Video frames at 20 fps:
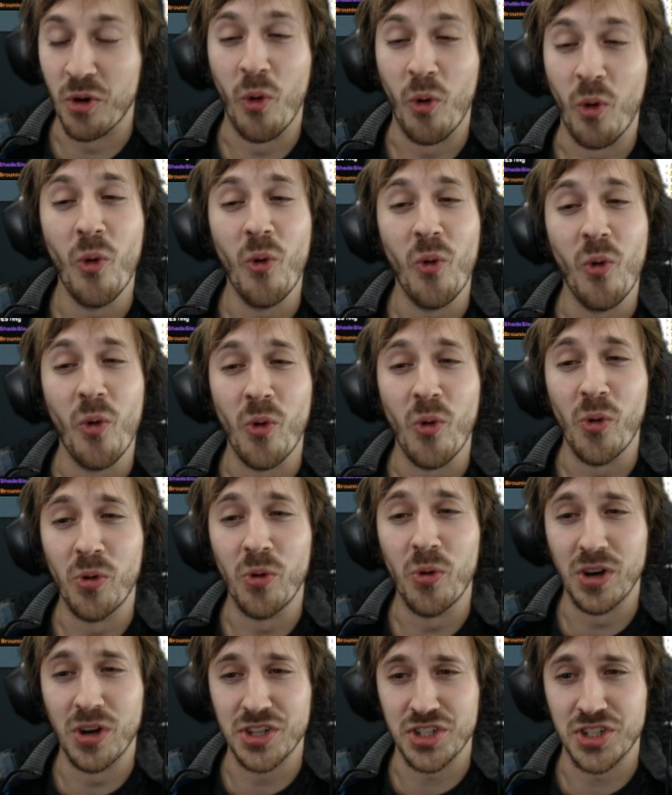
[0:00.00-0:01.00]

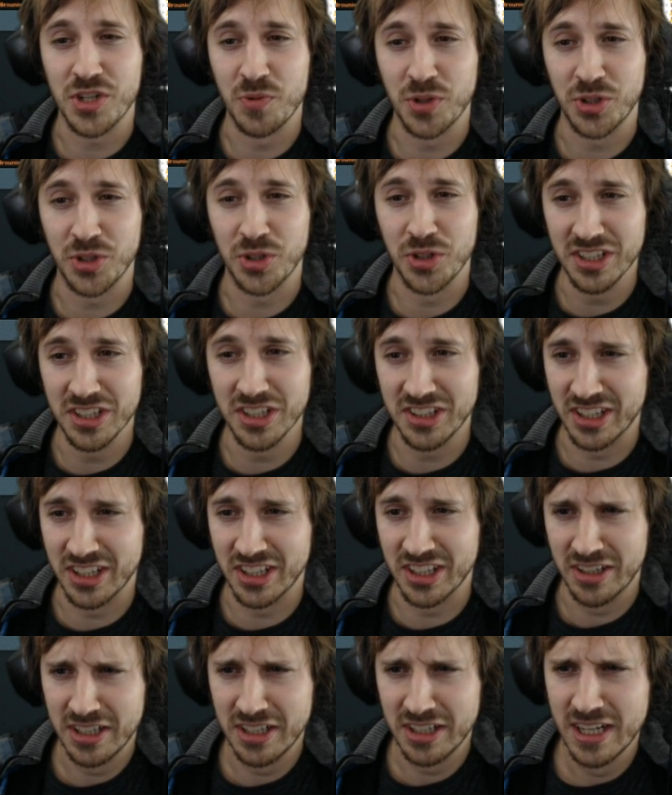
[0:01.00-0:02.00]
oh, I see what you did there.
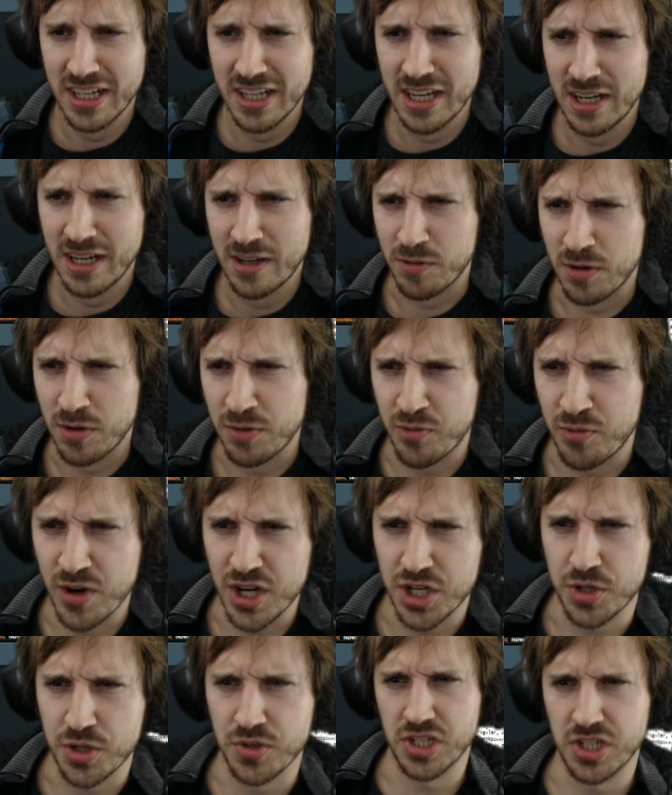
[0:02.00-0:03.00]

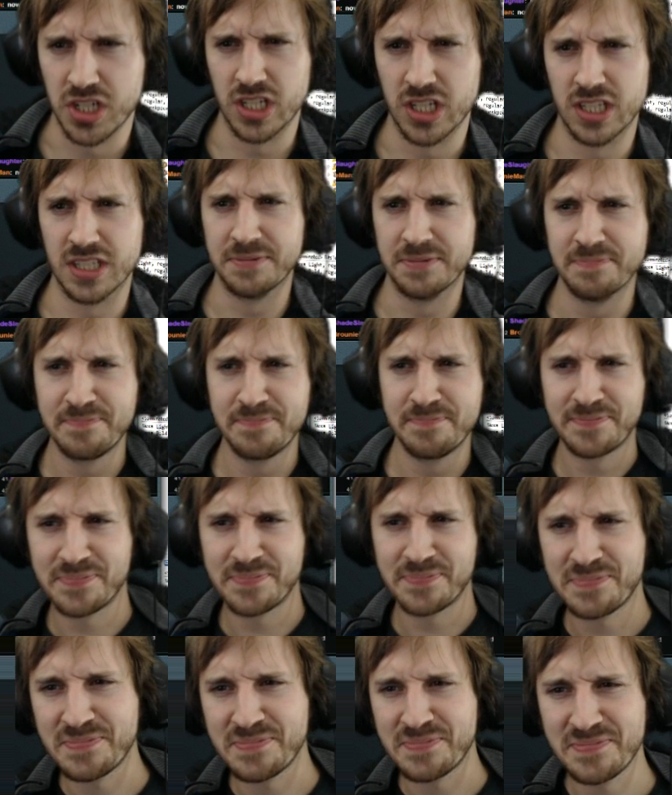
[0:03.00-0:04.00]
Refresh, New Zealand.
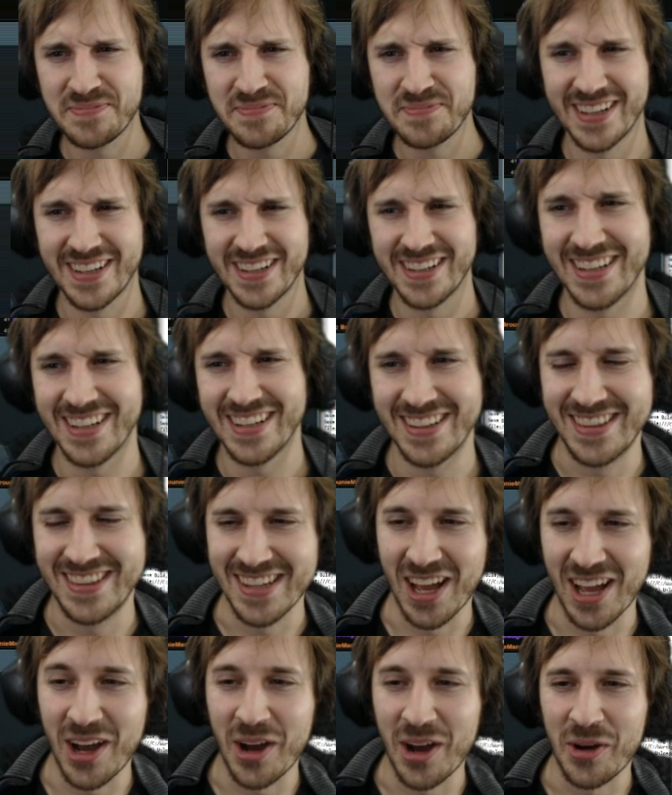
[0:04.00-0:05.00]

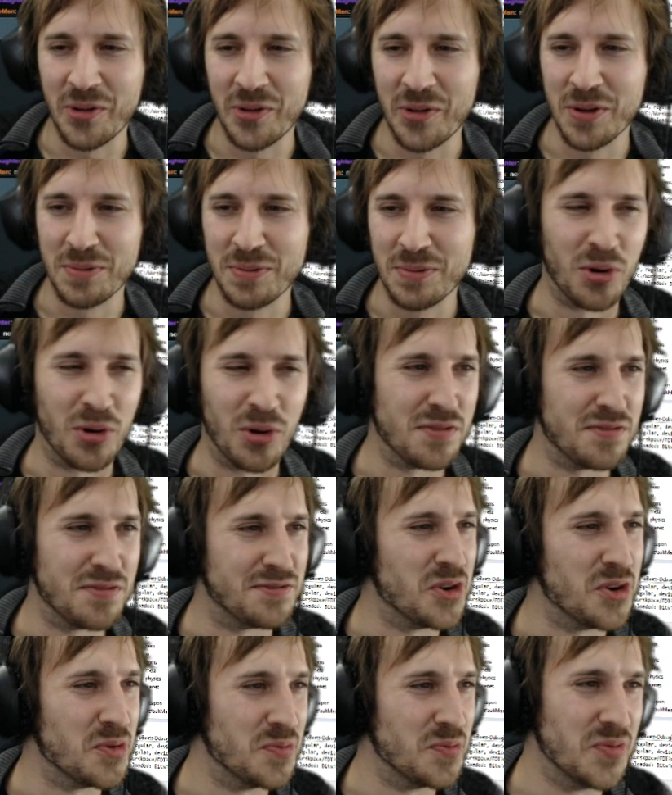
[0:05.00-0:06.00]
No, with more
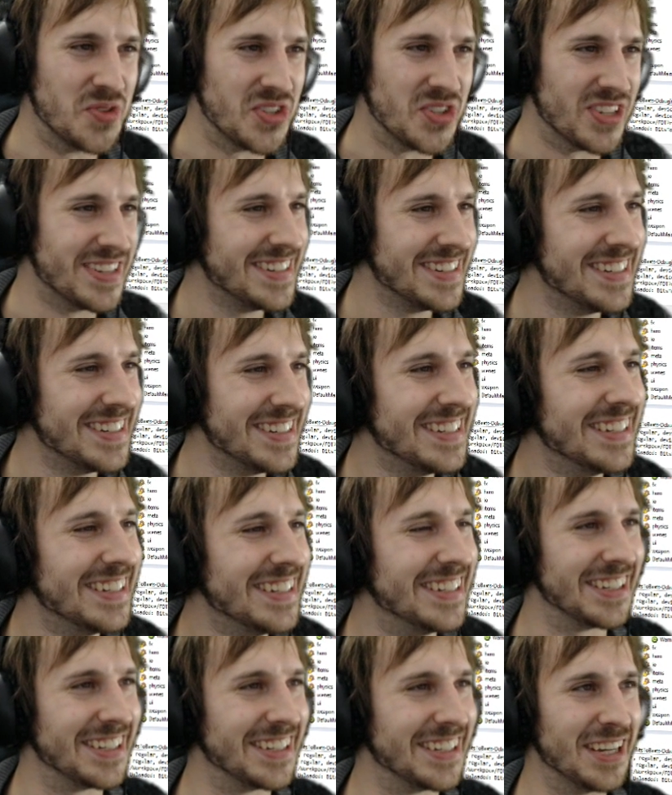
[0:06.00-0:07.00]
foam
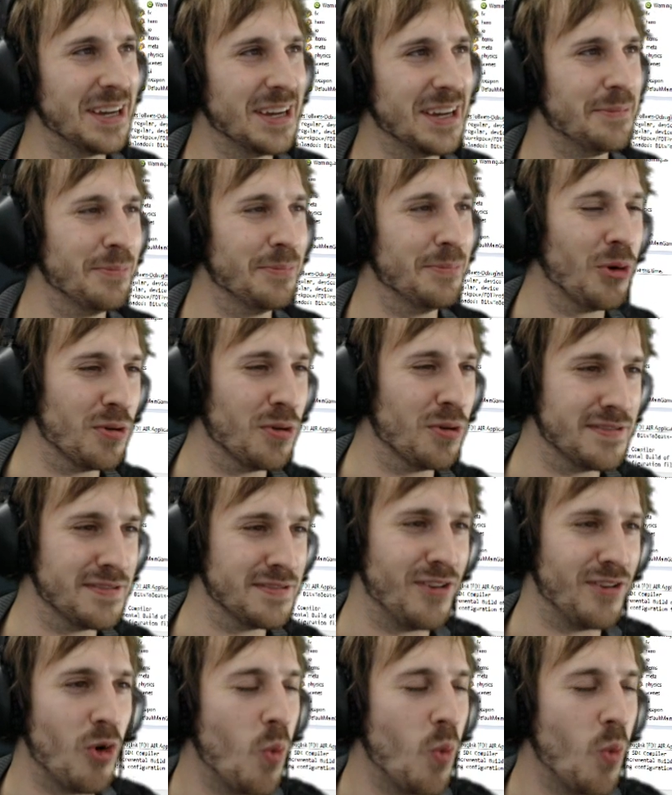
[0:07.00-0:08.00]
Yeah, more
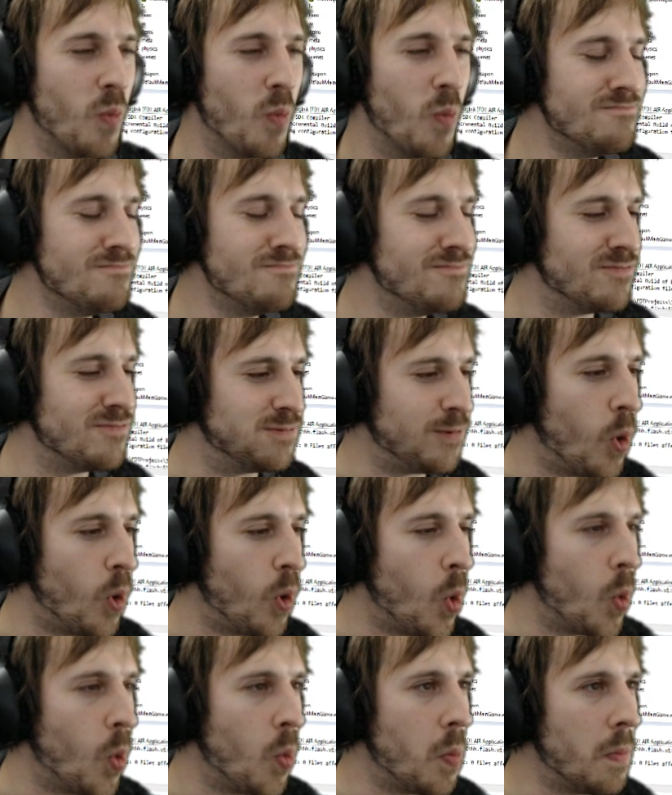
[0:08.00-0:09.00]
foam,
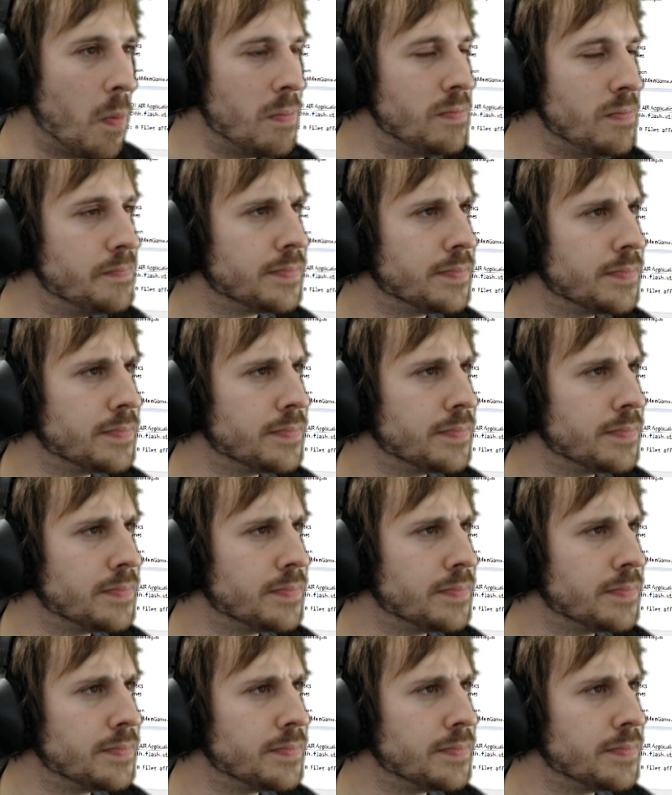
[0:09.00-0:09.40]
foam.